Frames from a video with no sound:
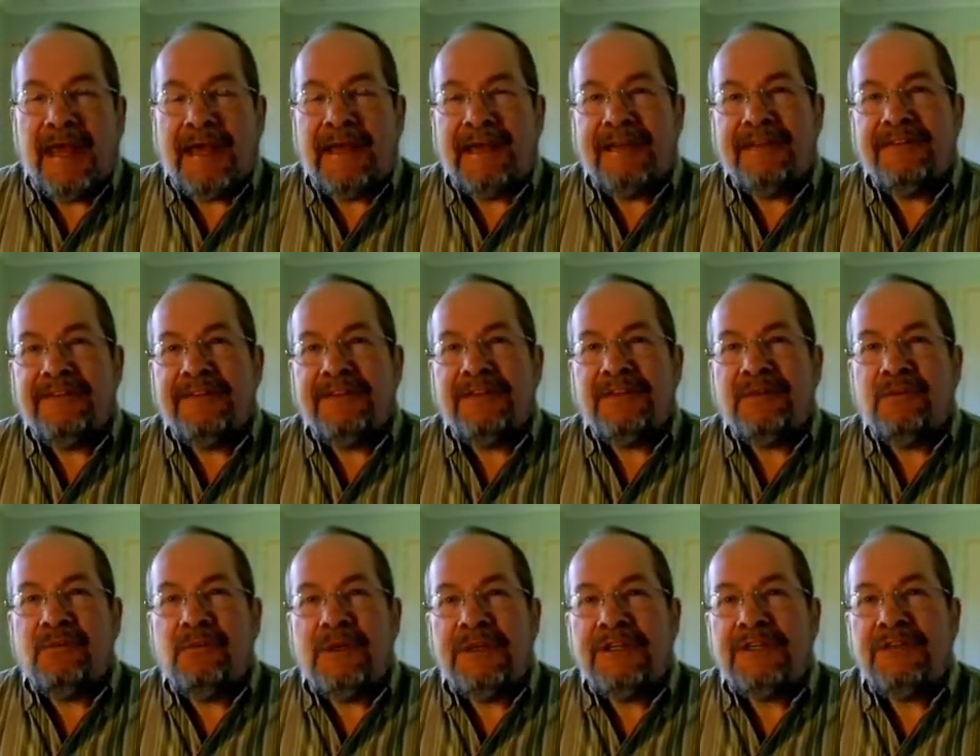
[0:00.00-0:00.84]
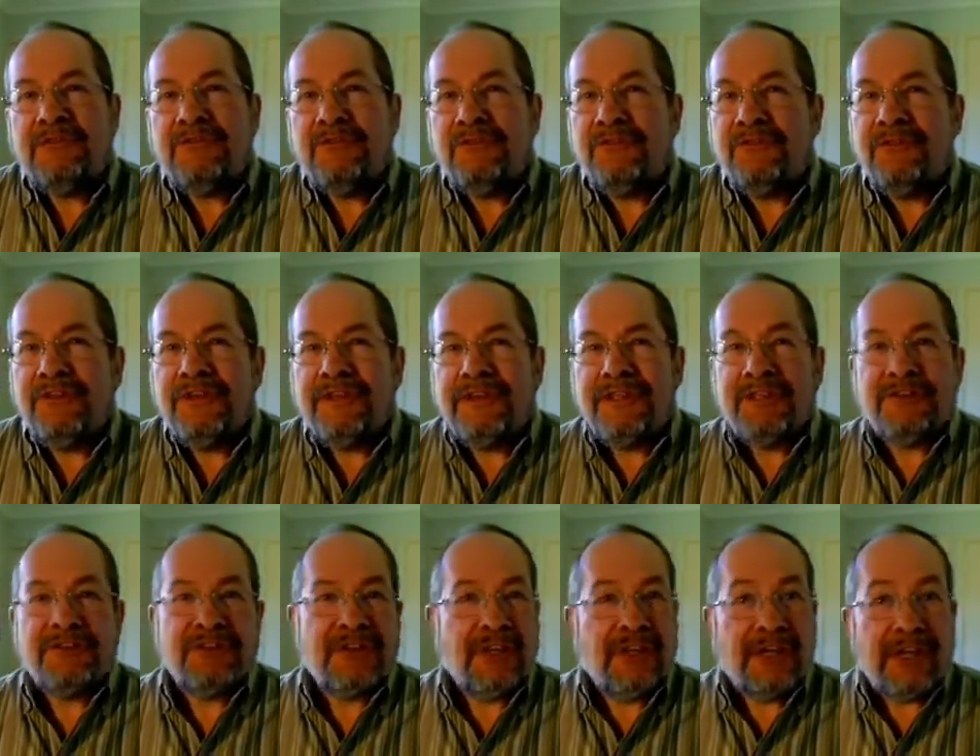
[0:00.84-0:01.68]
And I think the wonderful thing
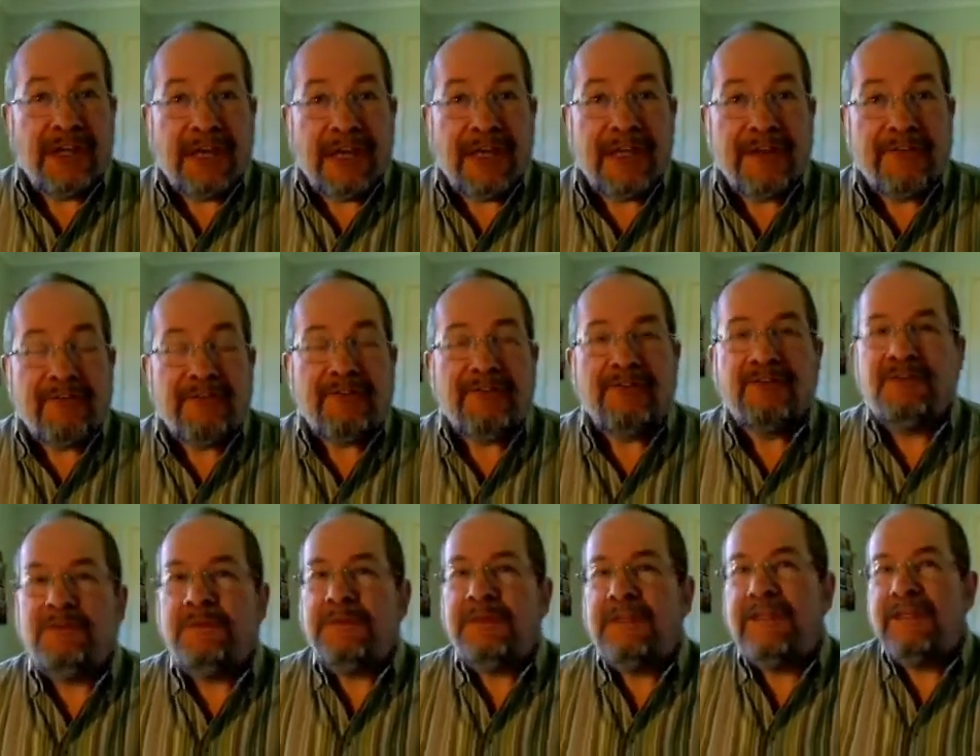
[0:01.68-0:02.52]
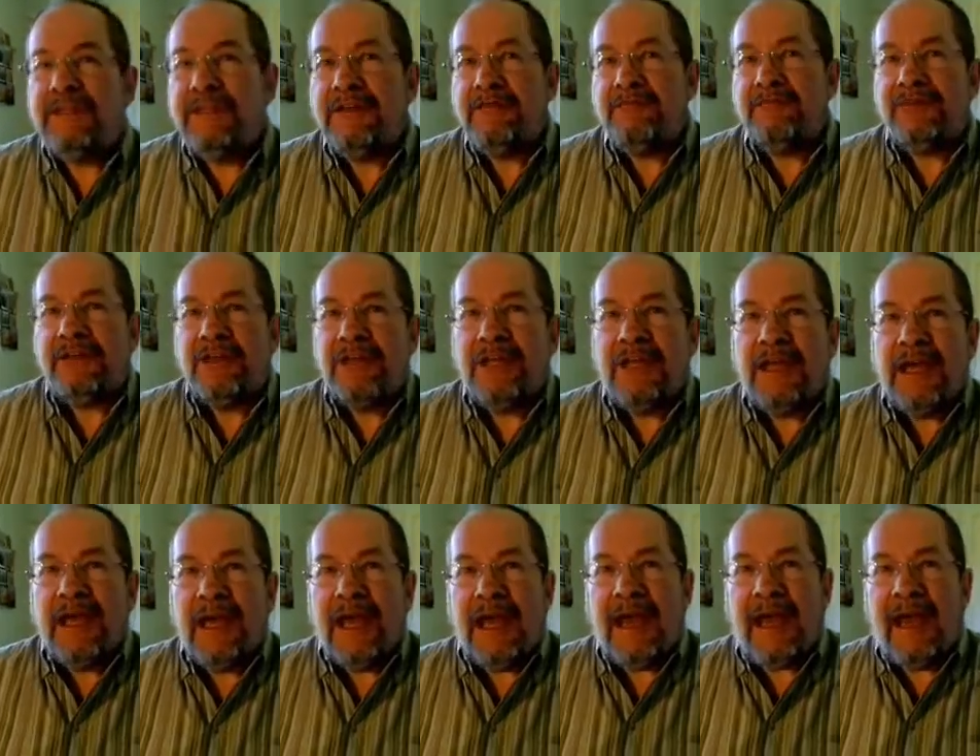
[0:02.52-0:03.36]
is life is to be lived,
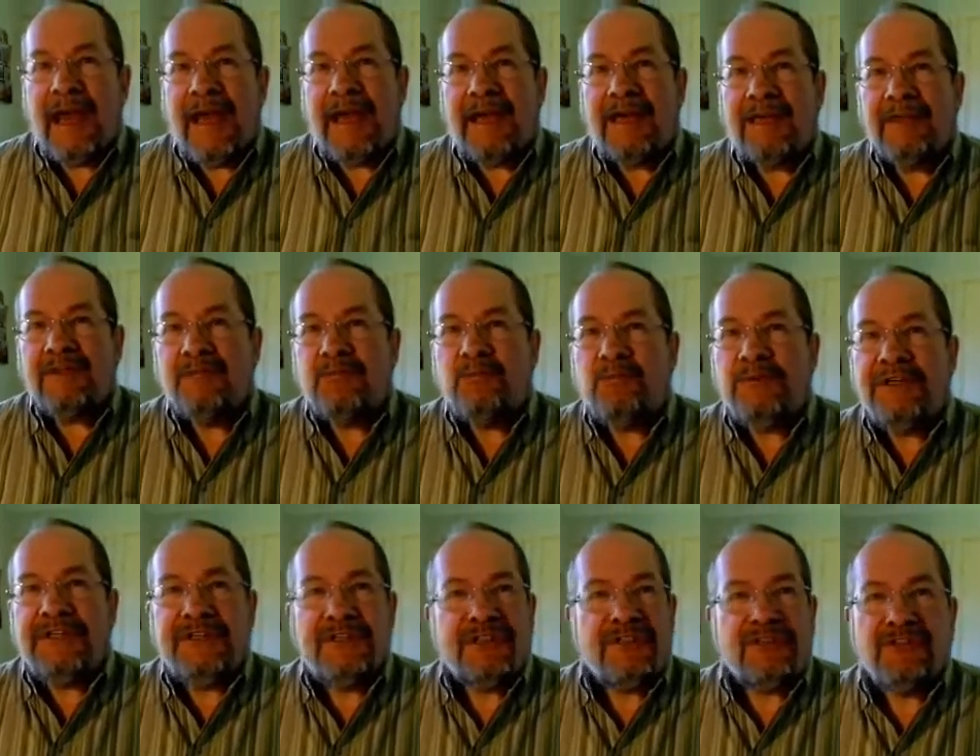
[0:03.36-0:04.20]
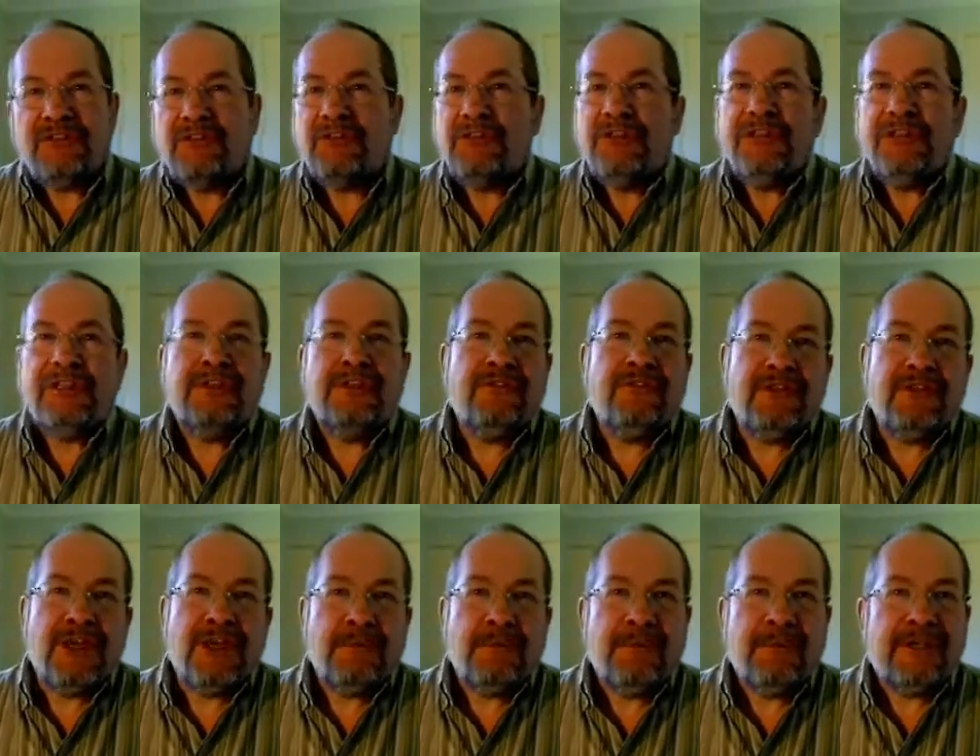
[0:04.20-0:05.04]
and we just got to give
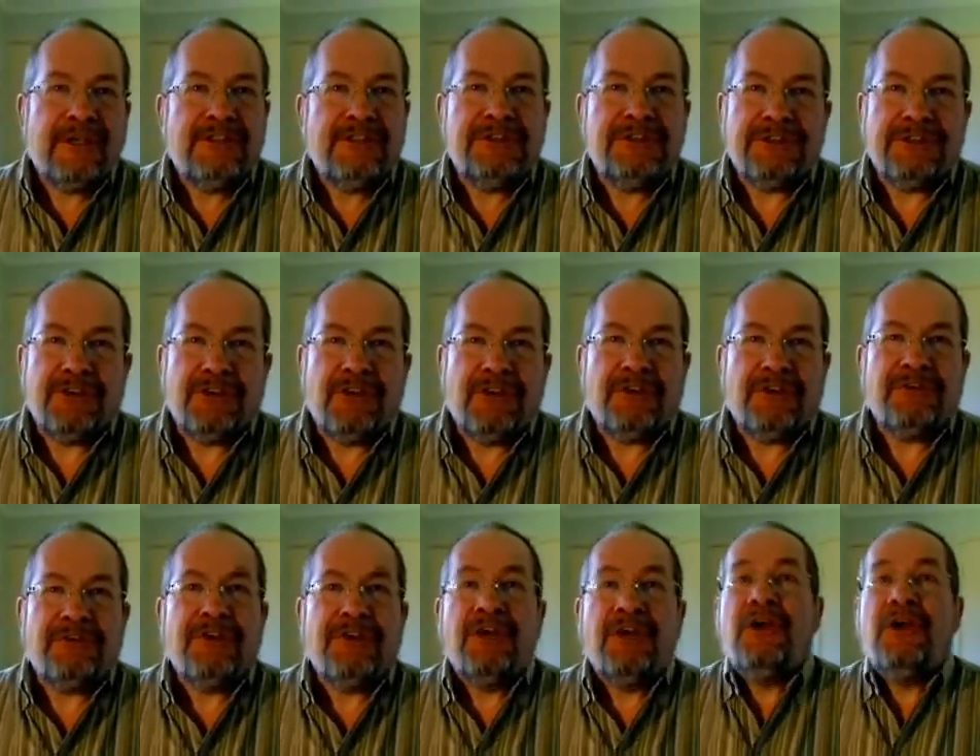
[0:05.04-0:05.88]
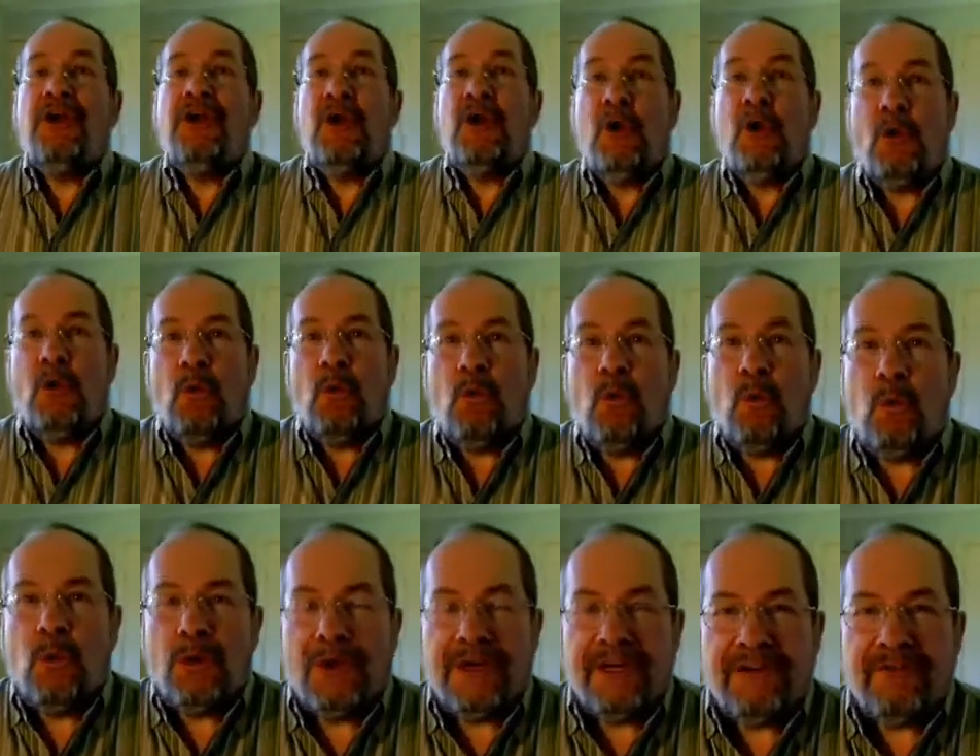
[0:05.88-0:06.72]
it our best shot,
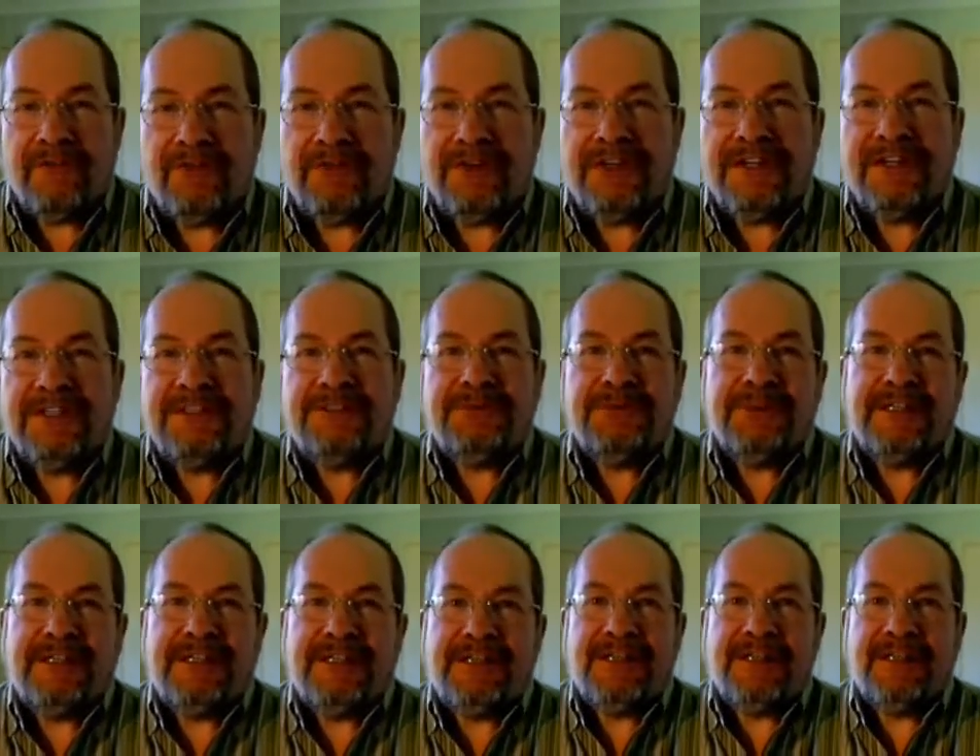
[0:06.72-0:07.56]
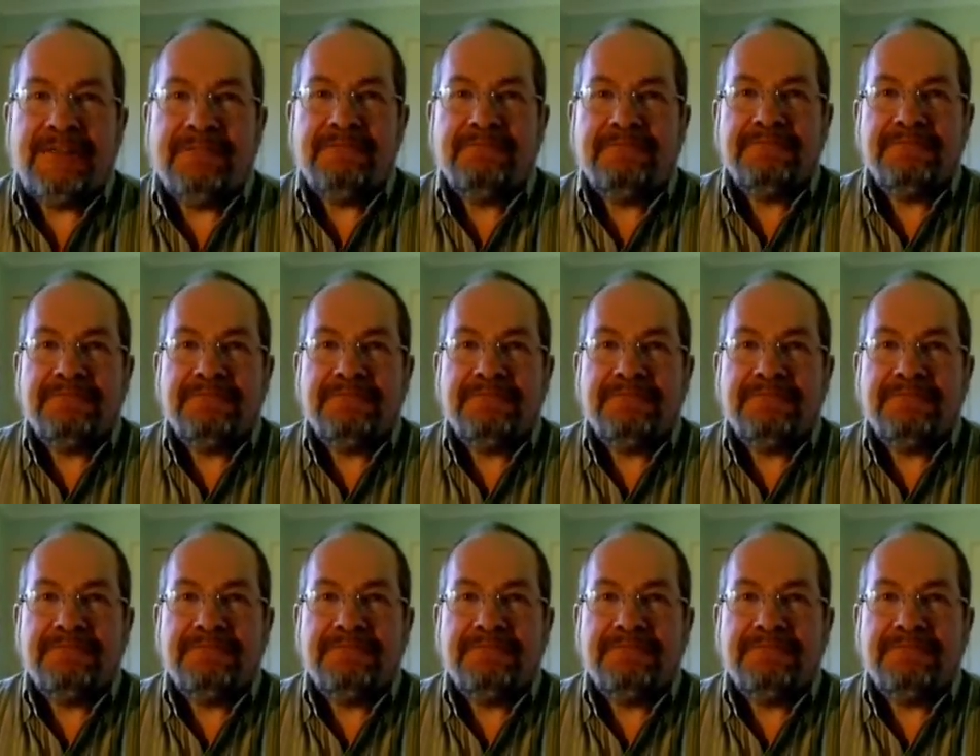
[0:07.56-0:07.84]
whatever age we are.